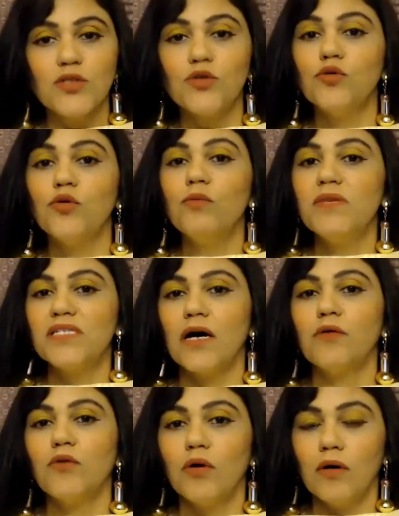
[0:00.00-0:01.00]
So don't miss
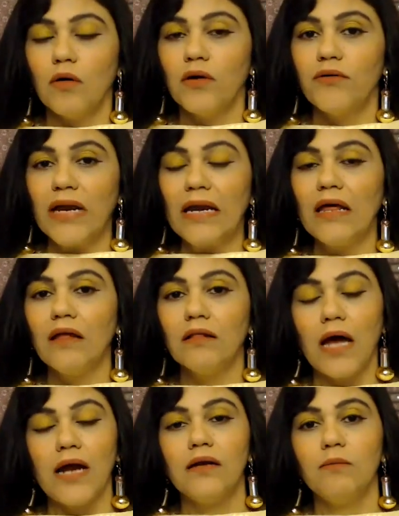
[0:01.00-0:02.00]
out on reading
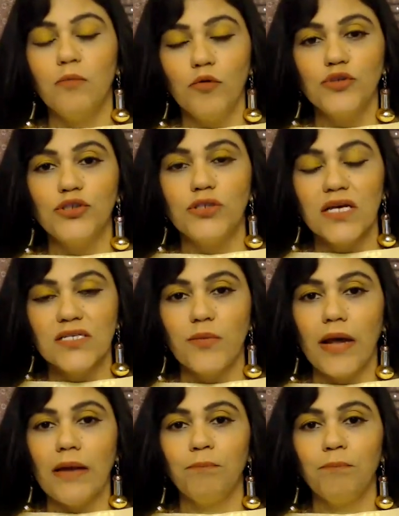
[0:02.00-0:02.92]
that portion as well.